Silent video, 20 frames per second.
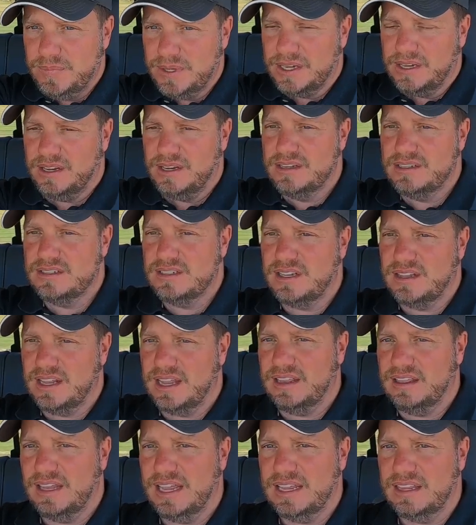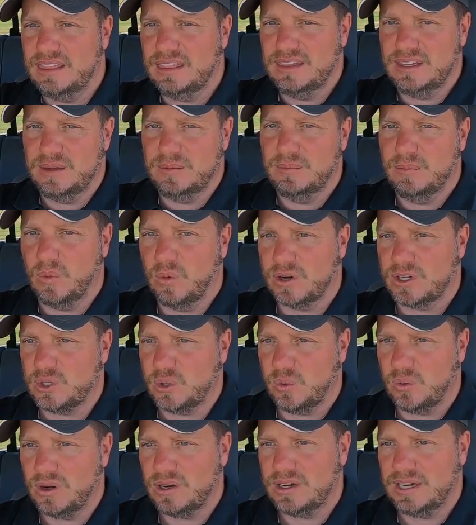because they like the more
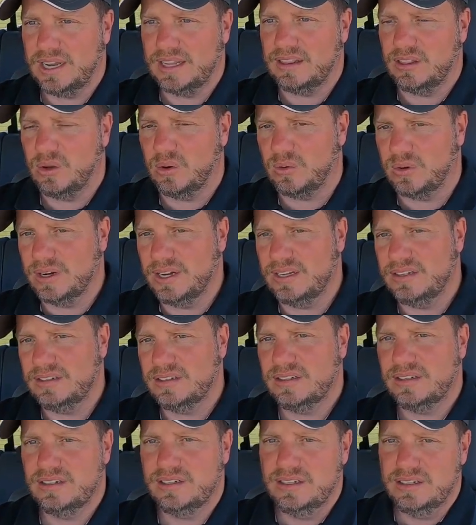torque at lower end,